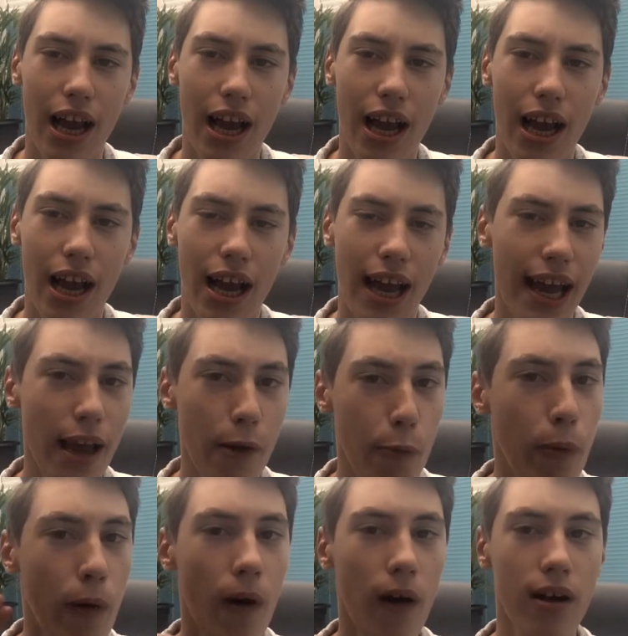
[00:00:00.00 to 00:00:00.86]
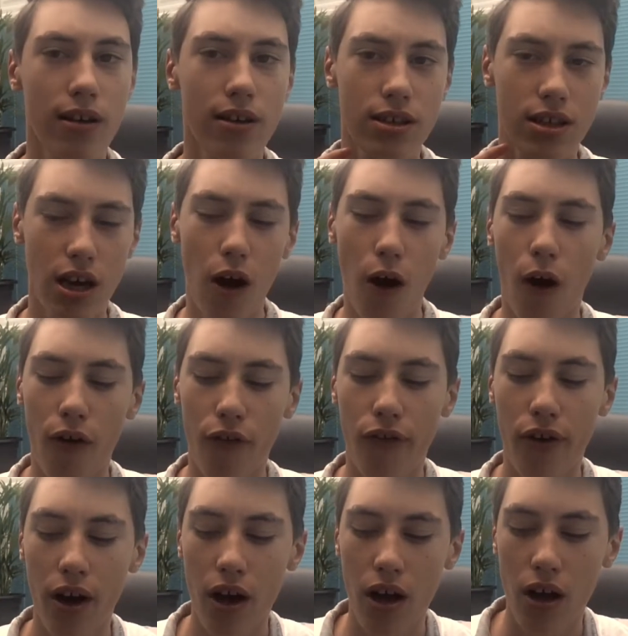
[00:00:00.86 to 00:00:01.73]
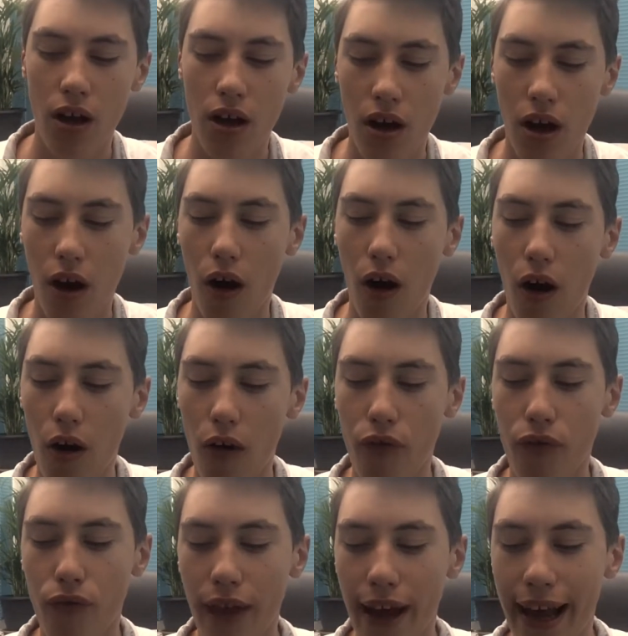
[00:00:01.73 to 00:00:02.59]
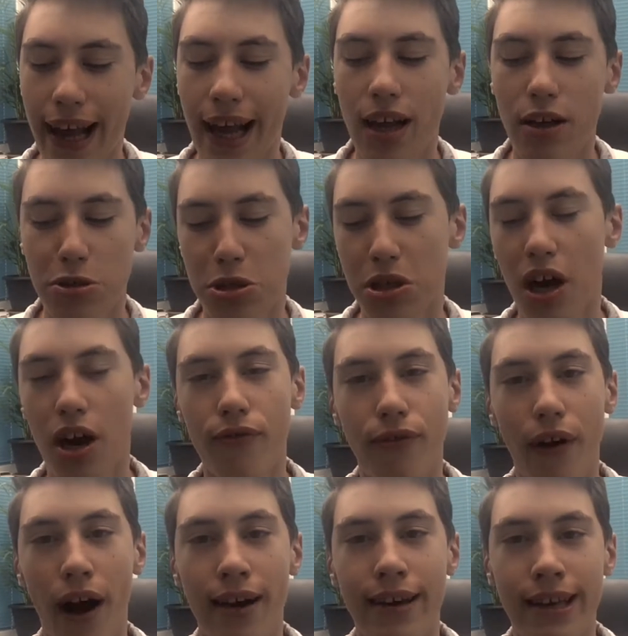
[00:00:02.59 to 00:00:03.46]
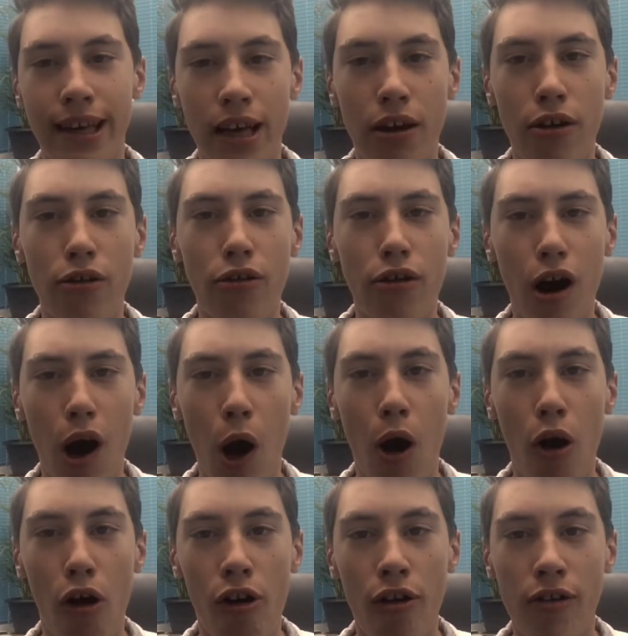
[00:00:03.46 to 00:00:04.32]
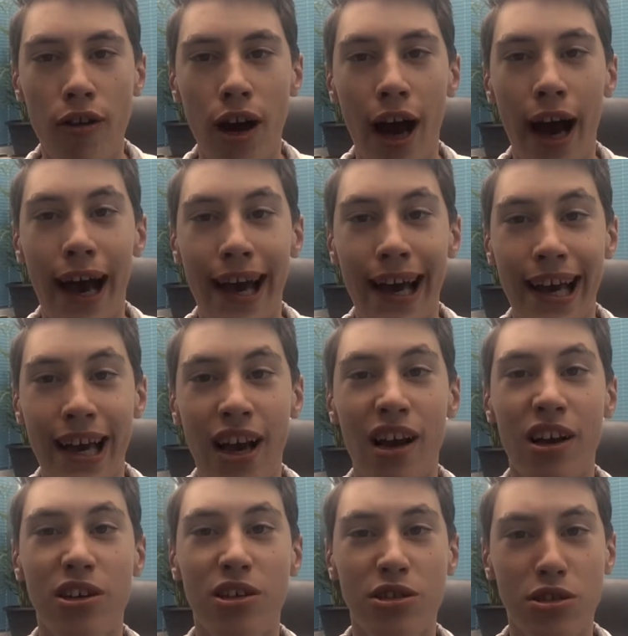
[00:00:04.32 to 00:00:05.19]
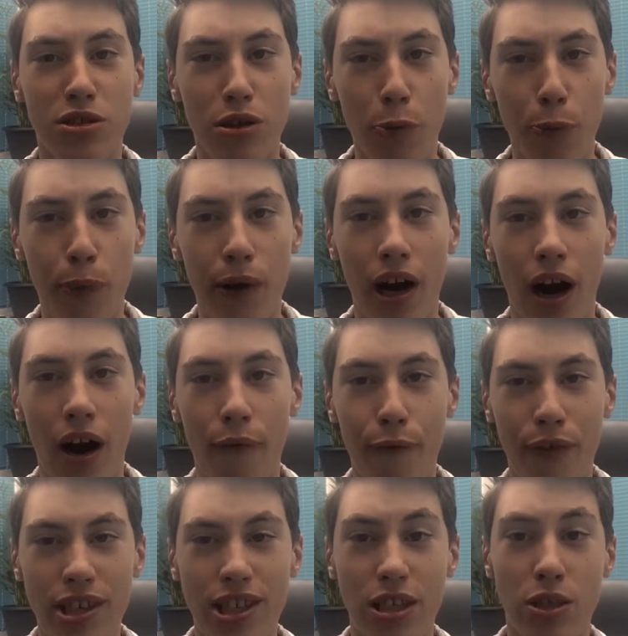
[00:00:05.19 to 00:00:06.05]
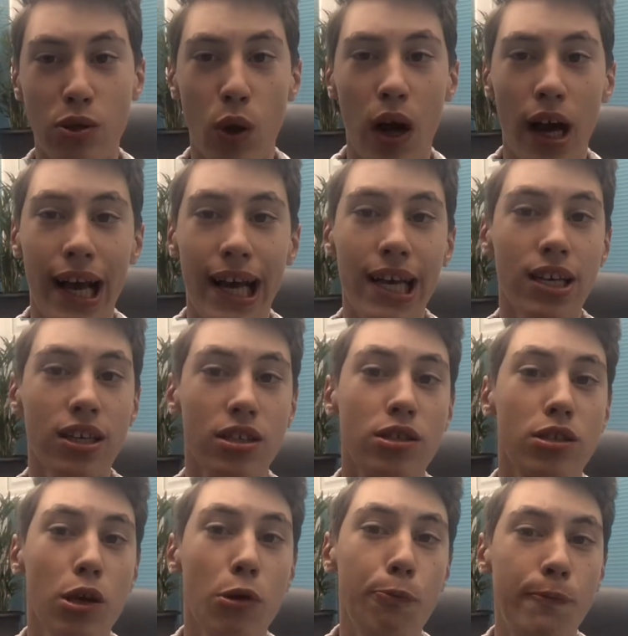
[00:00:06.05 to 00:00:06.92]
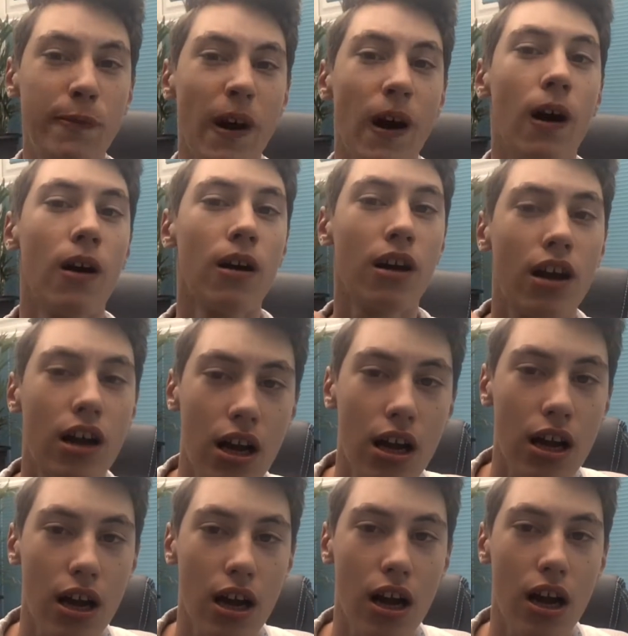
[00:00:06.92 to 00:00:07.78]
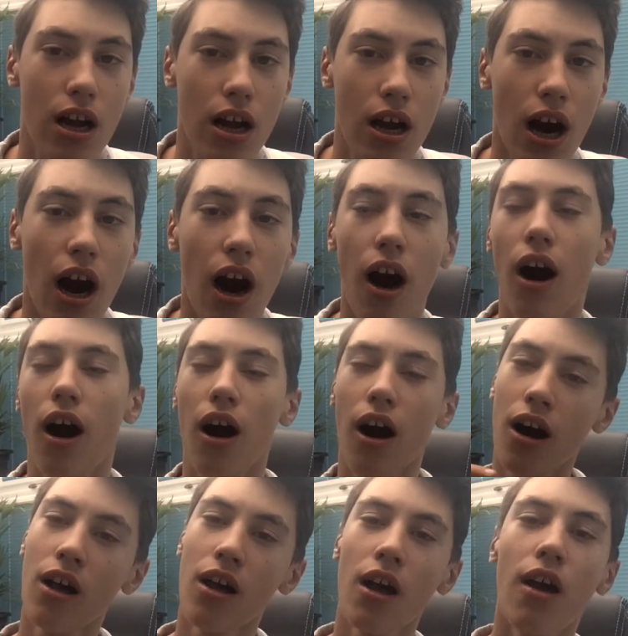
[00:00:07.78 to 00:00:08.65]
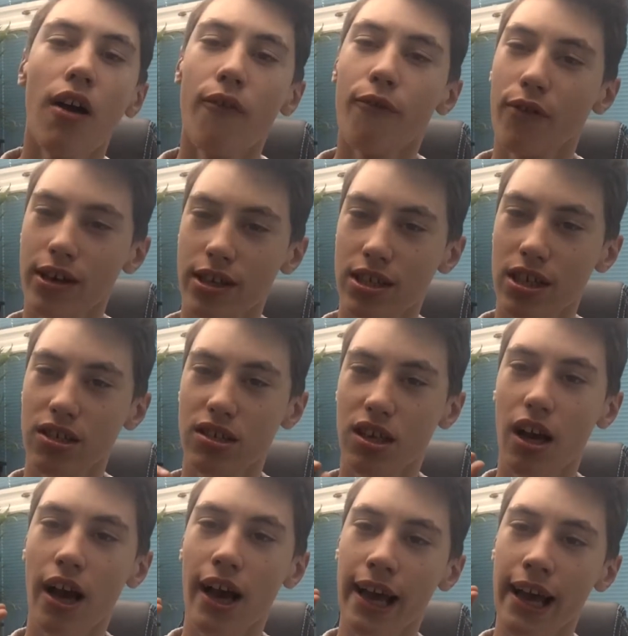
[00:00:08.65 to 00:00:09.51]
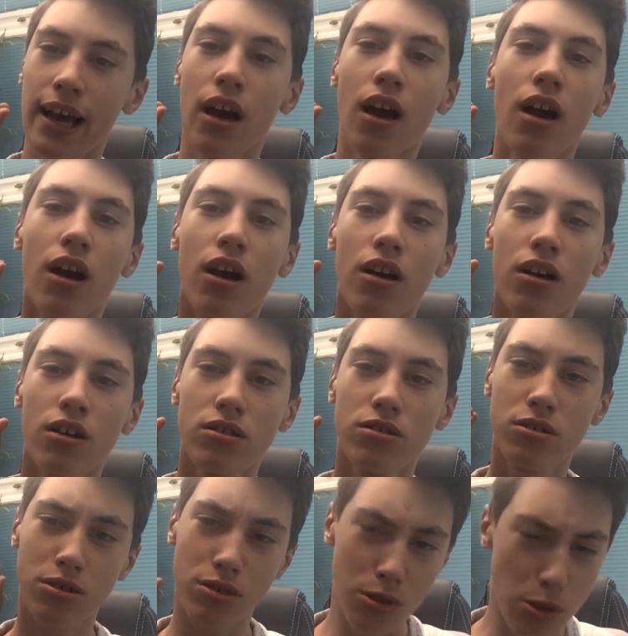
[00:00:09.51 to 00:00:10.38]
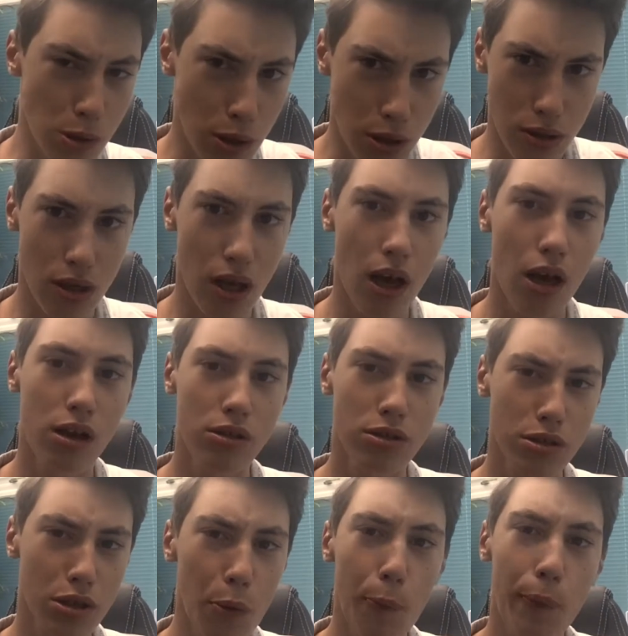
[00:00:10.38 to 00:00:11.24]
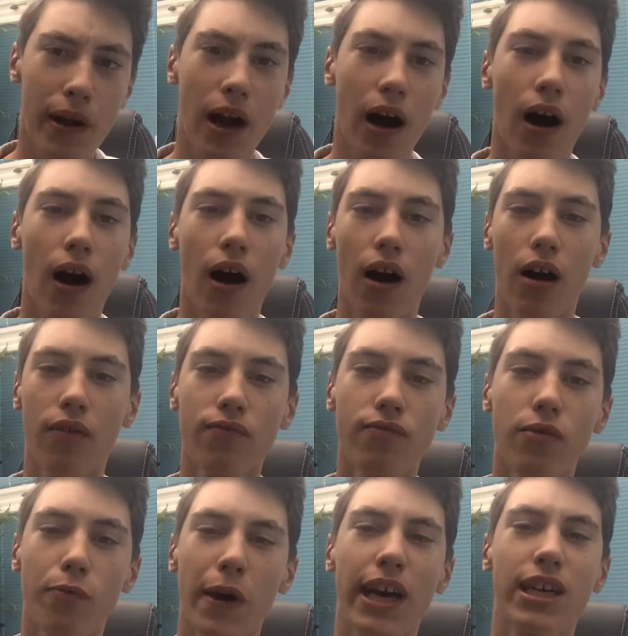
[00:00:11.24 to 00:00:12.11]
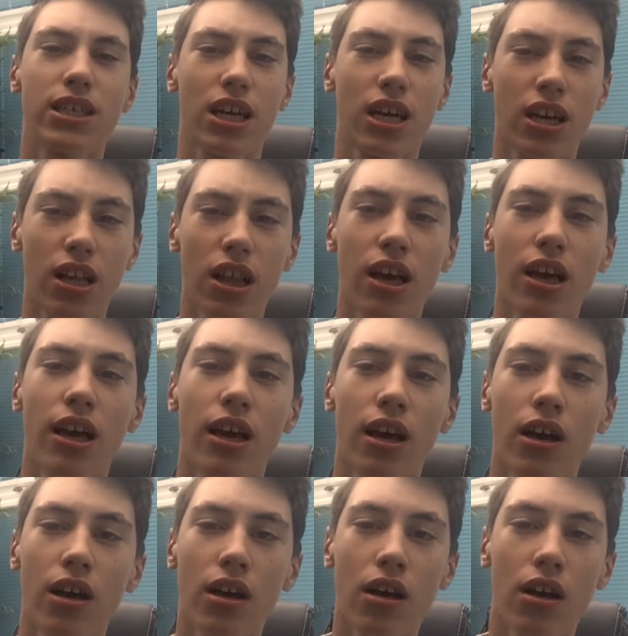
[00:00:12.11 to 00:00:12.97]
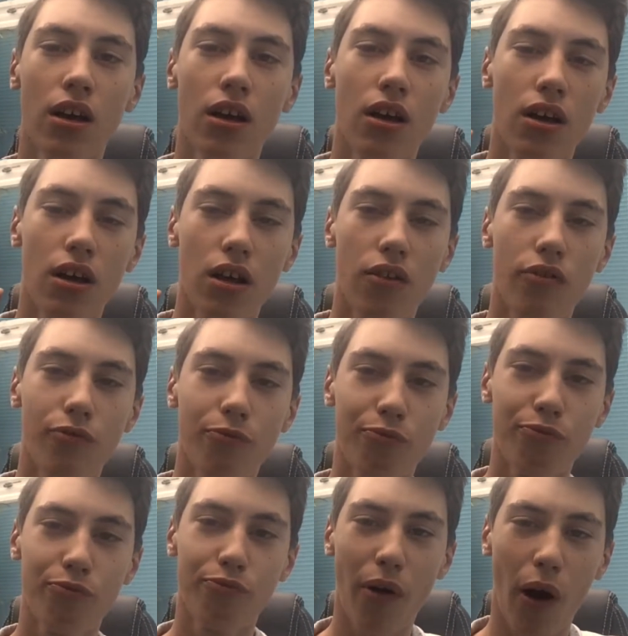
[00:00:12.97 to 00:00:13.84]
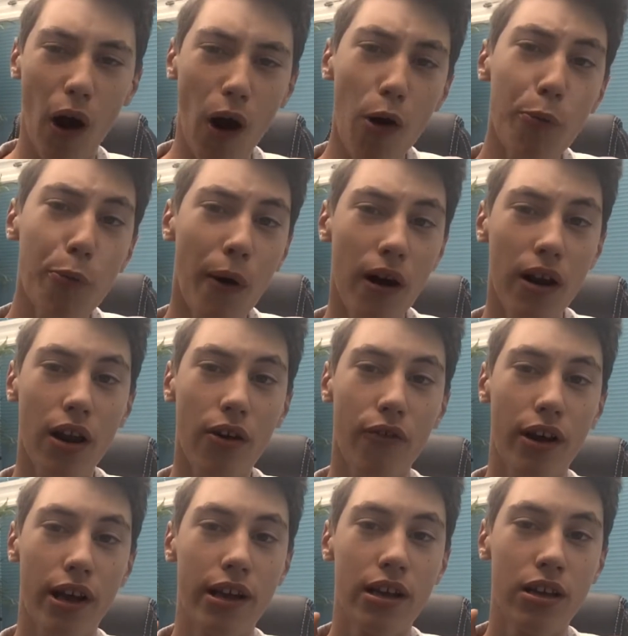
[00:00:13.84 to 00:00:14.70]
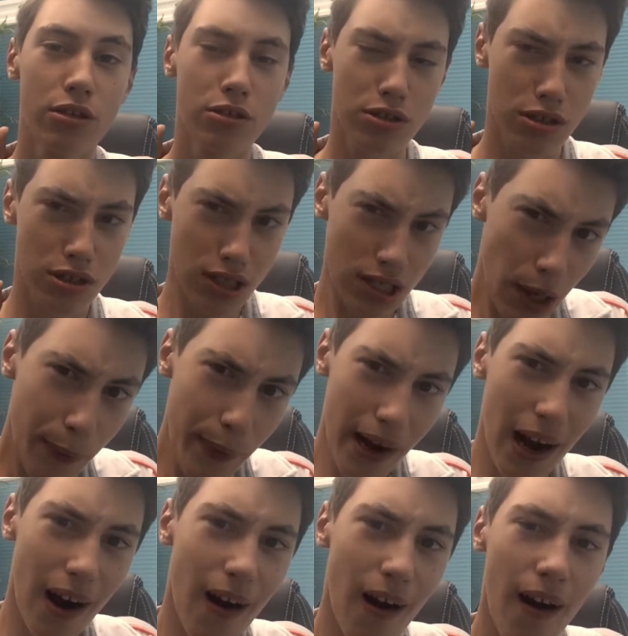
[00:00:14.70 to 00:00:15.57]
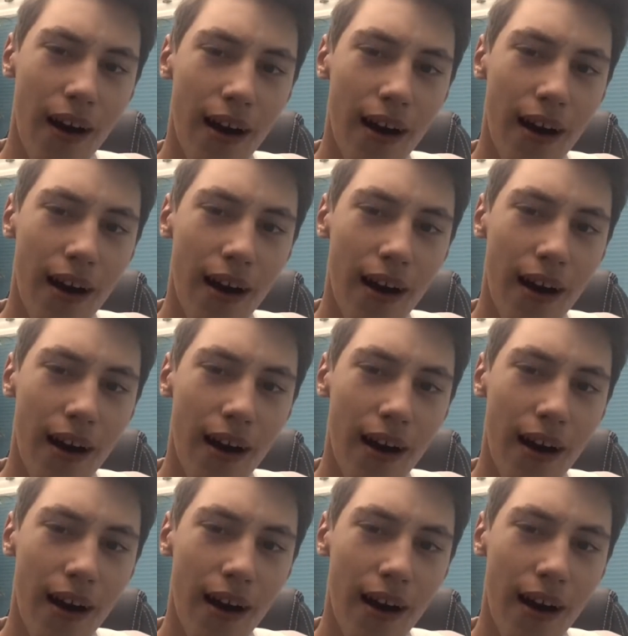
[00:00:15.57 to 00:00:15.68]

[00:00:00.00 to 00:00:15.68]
key points of making sure that you own a supercar. This is not a super car. This is a supercar. Basically, the whole point of a supercar